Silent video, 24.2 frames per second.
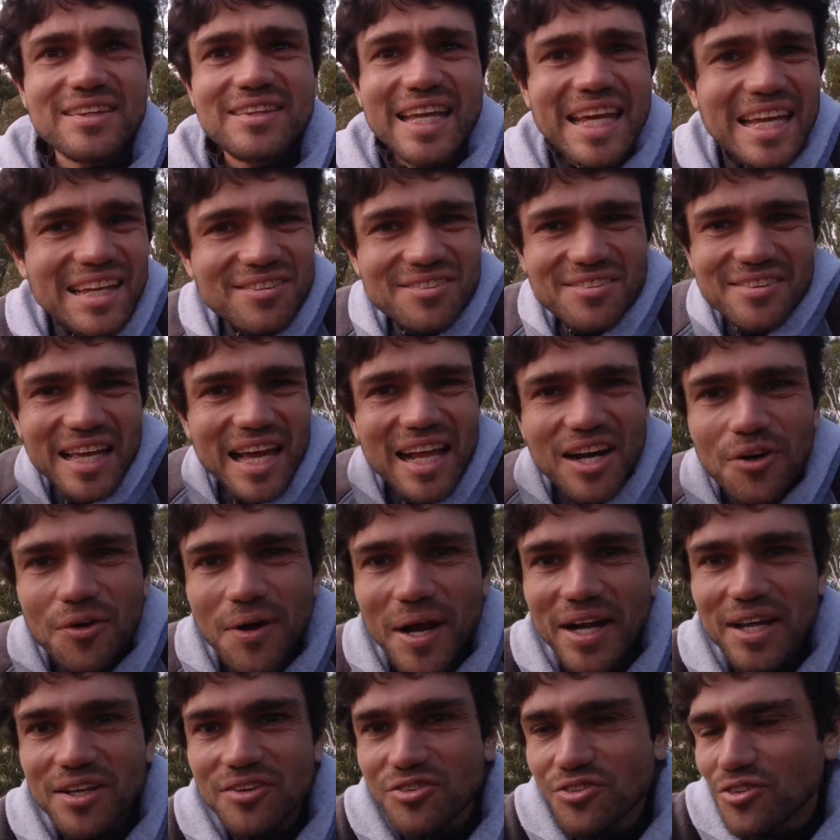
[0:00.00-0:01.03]

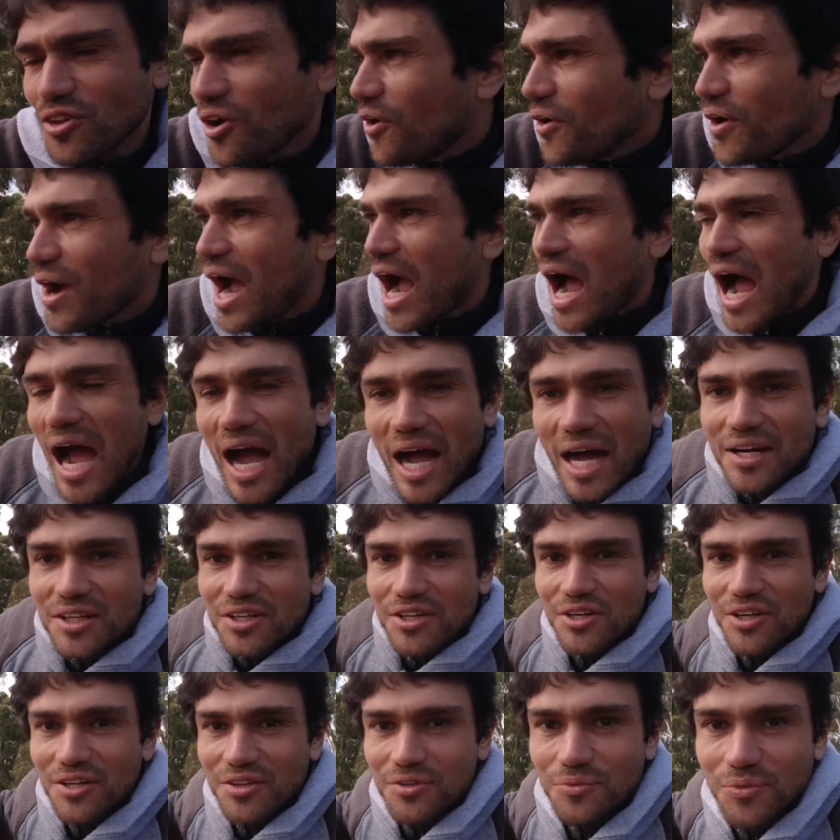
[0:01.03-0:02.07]
decelerating so hard.
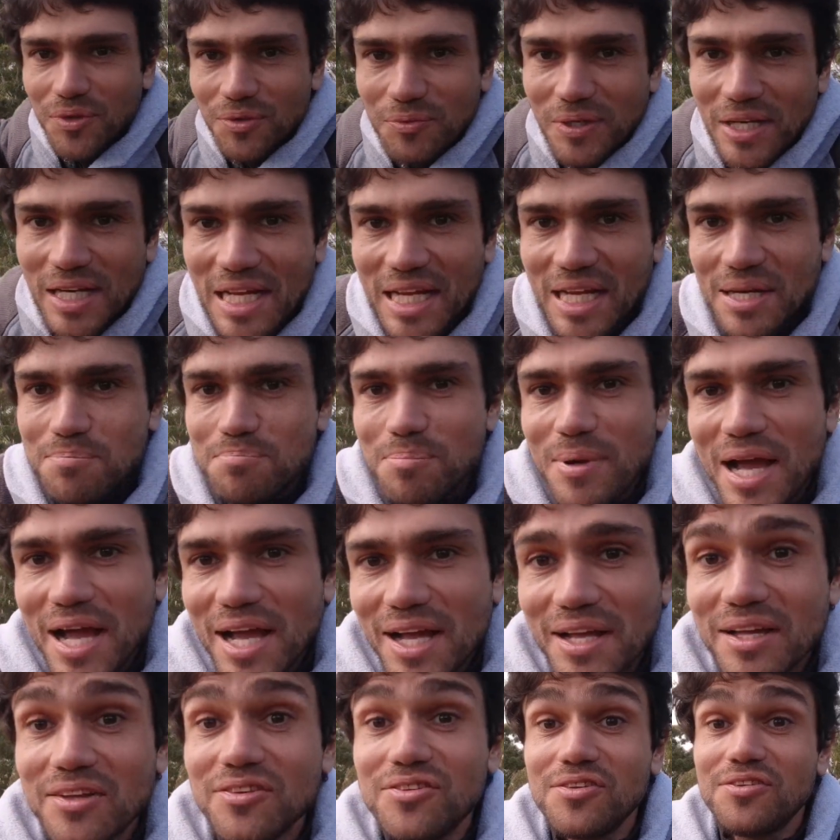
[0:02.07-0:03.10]
You know, when we lean
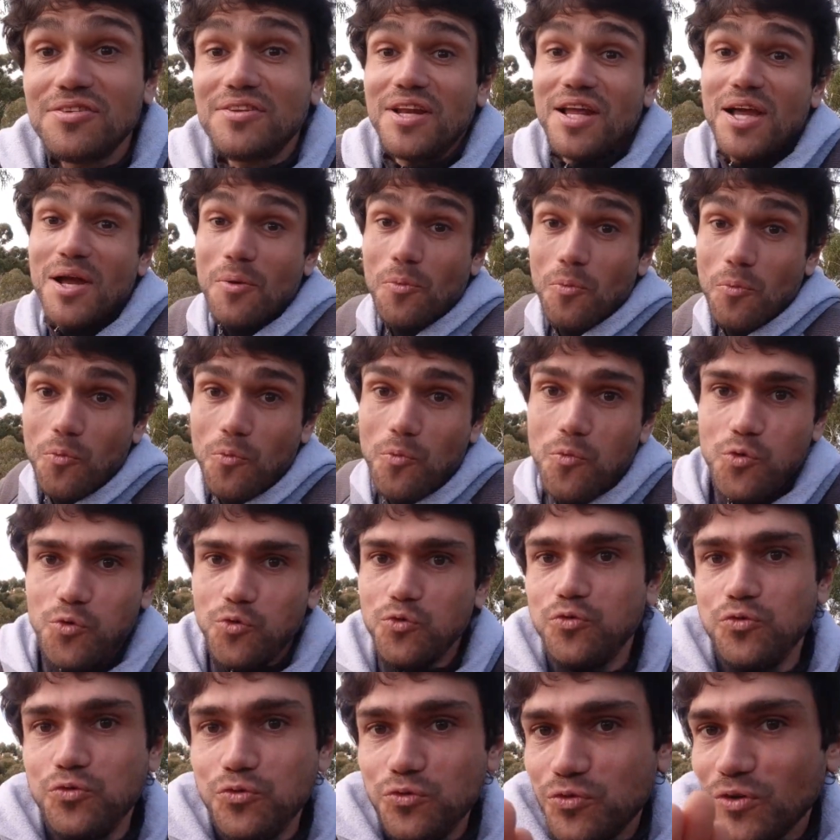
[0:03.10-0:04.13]
back, it's just like,
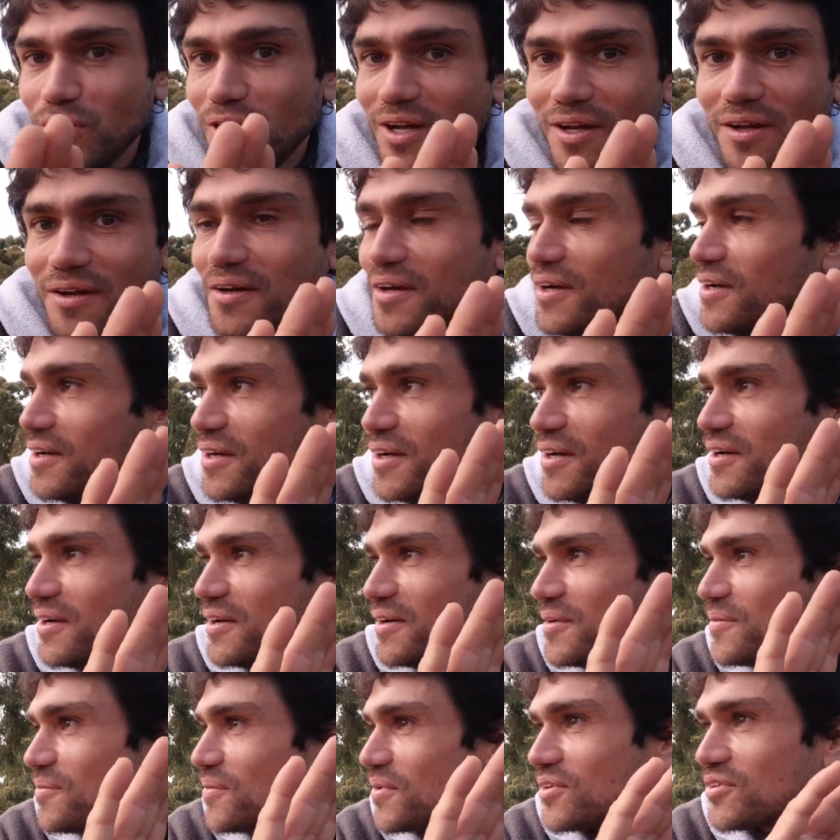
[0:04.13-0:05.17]
woof, like,
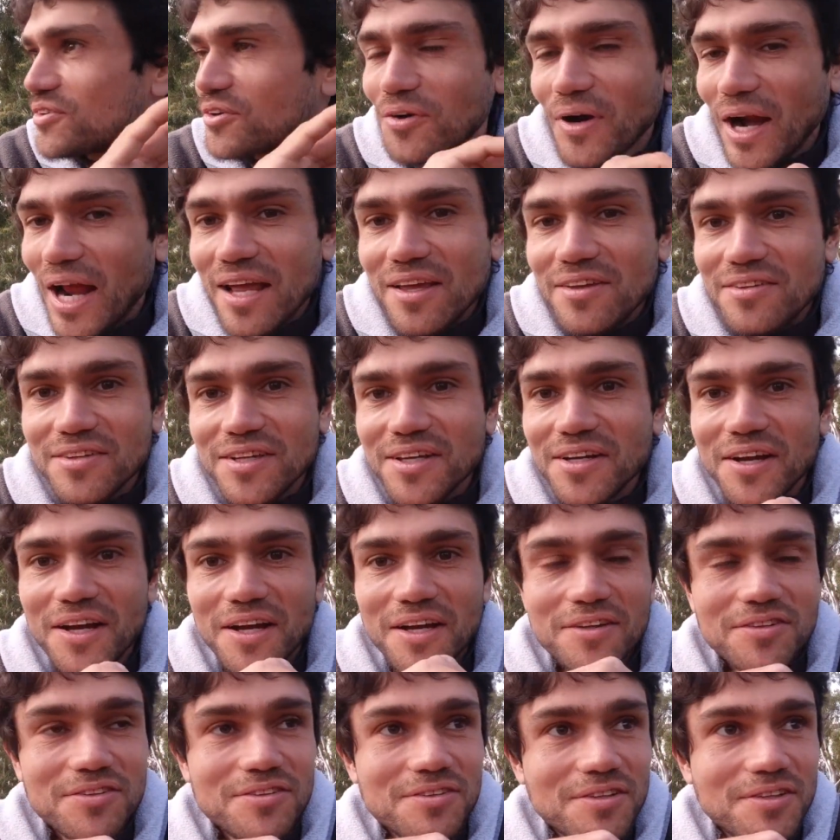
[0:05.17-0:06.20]
it's crazy,
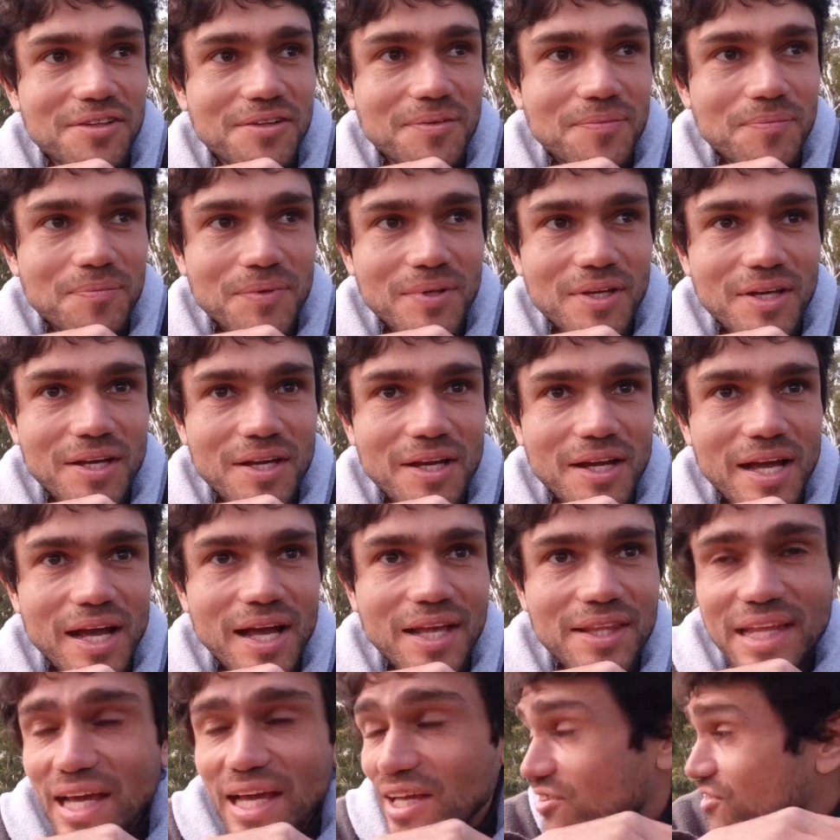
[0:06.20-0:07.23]
guys.
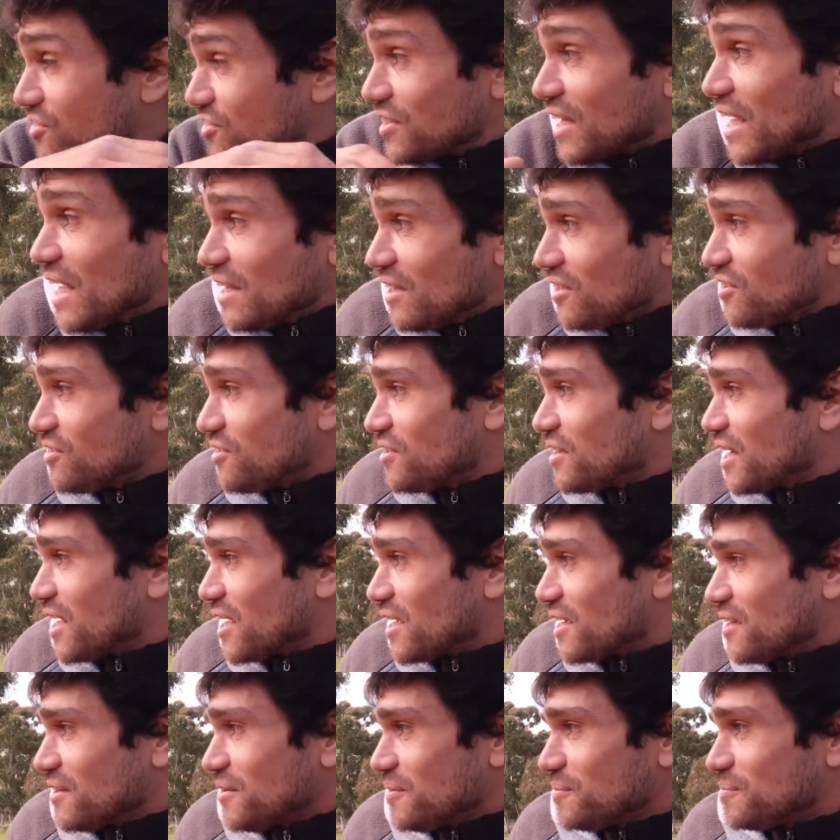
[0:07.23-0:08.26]
And they see this
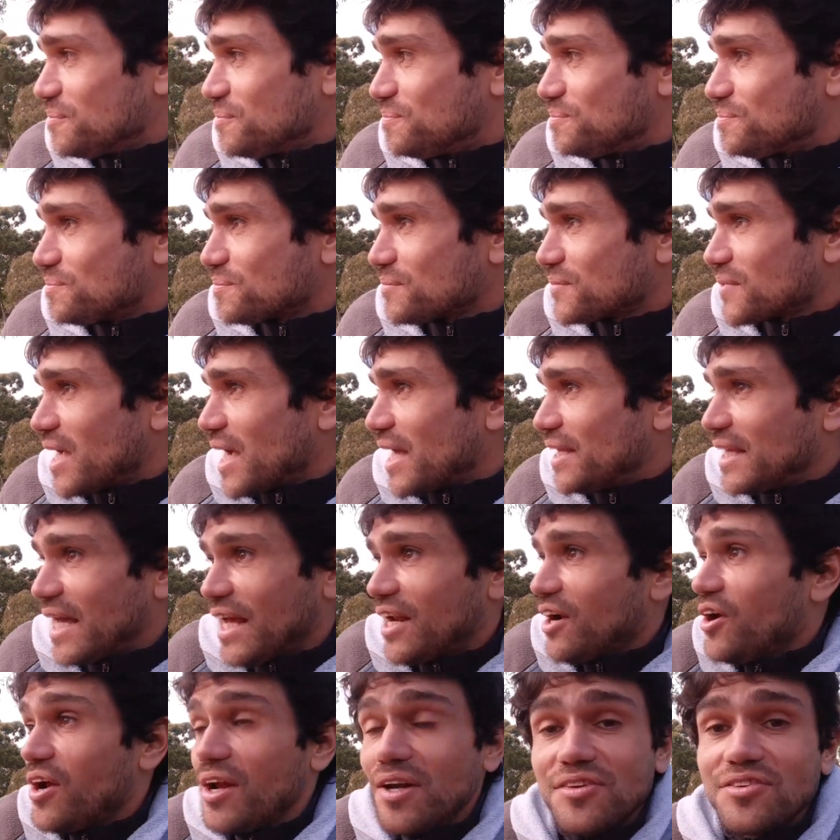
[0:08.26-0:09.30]
thing and they
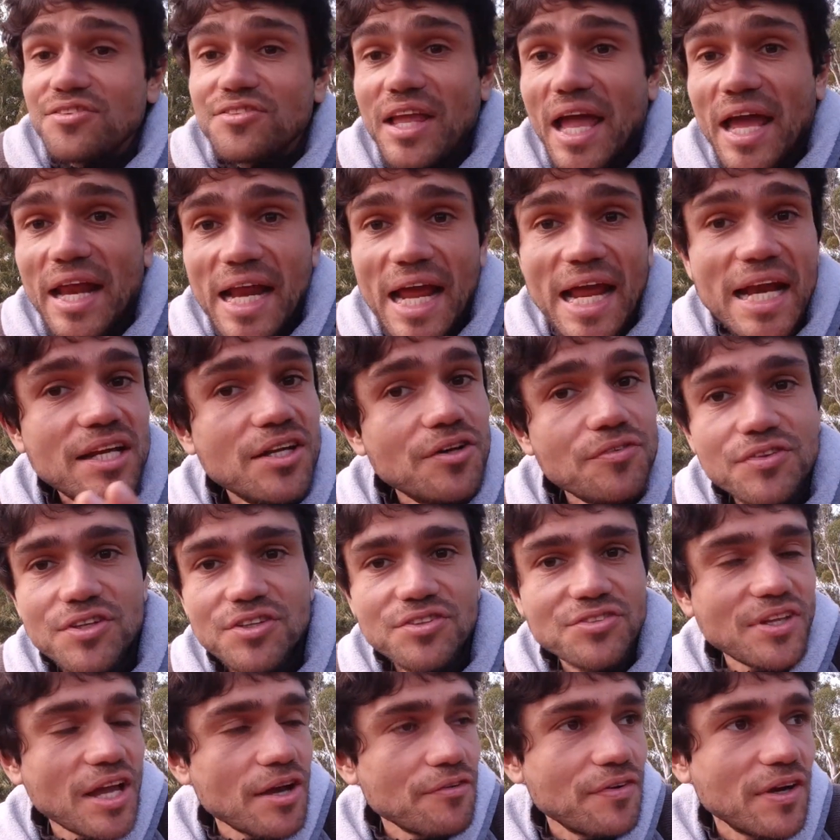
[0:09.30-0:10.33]
don't understand any of the
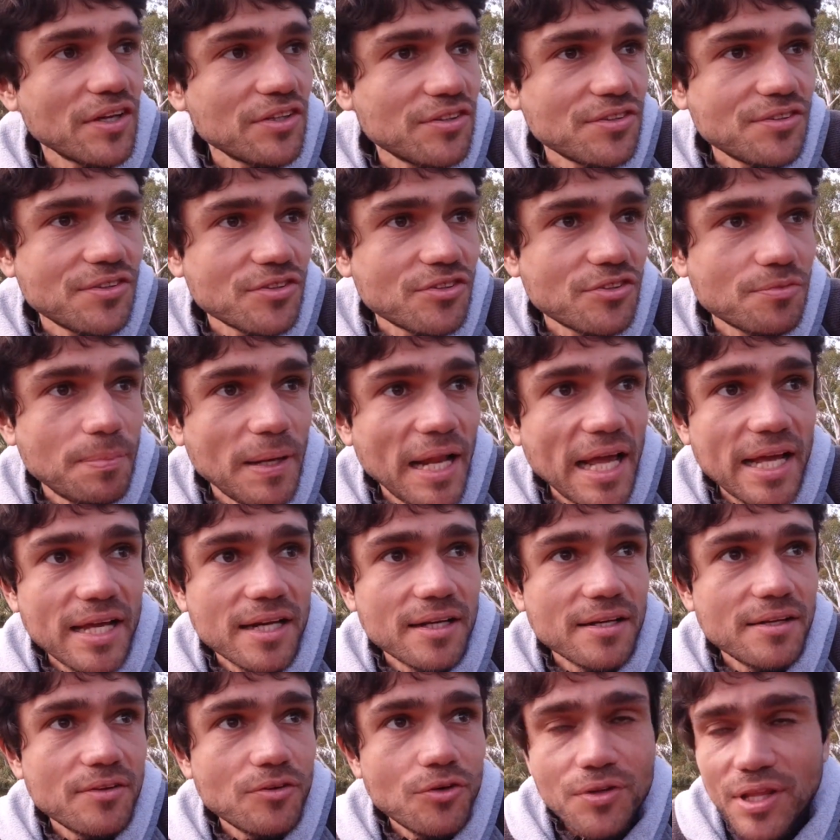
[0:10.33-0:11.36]
stuff I just
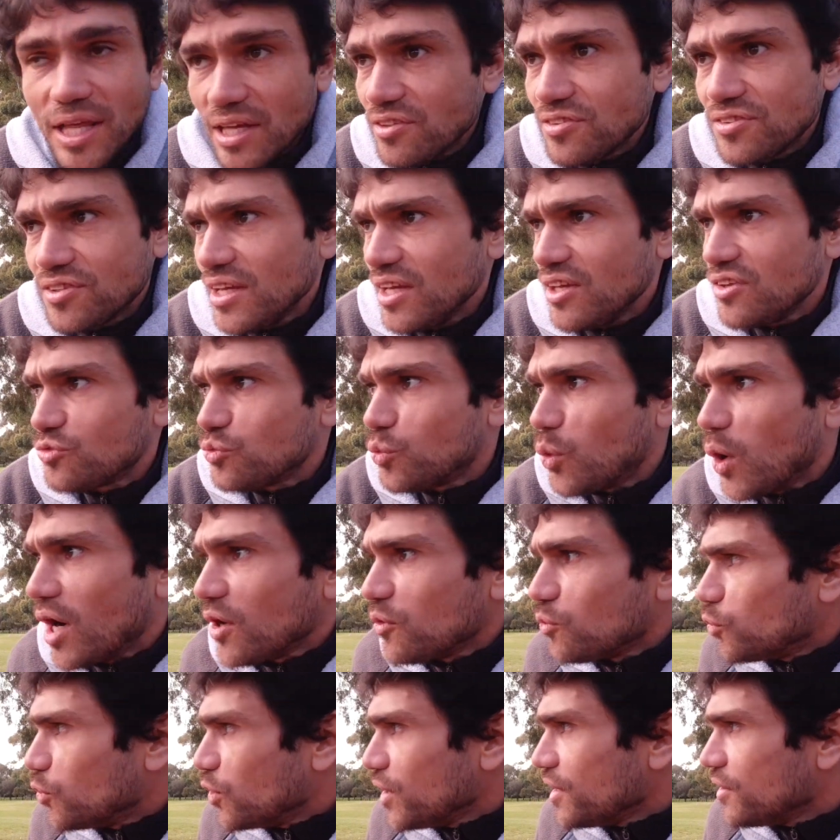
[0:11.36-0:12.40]
explained. All they see is
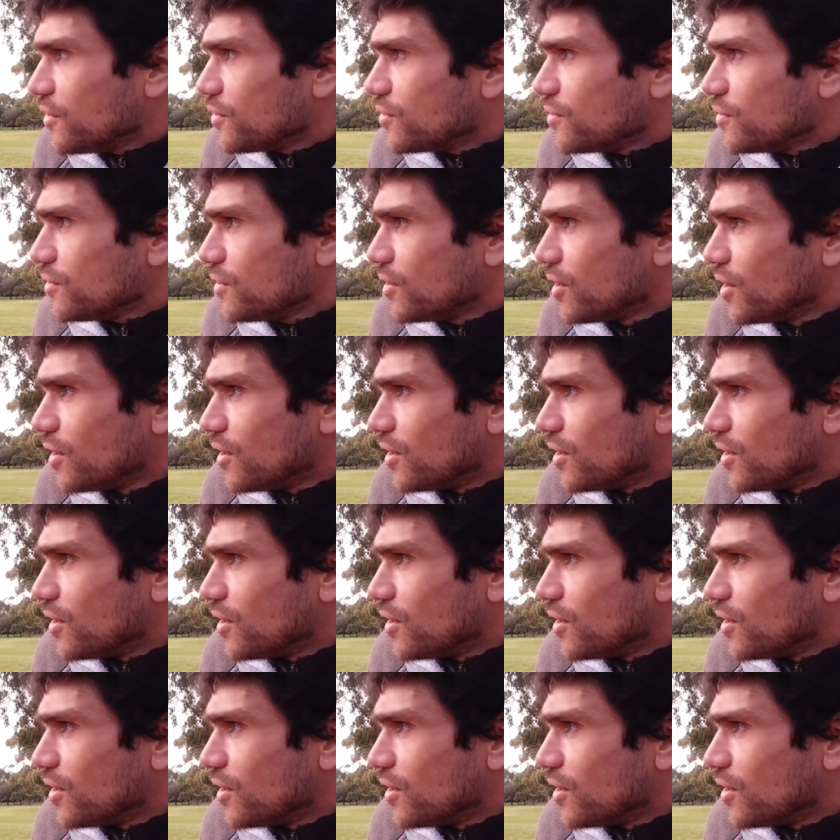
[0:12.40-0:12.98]
one wheel.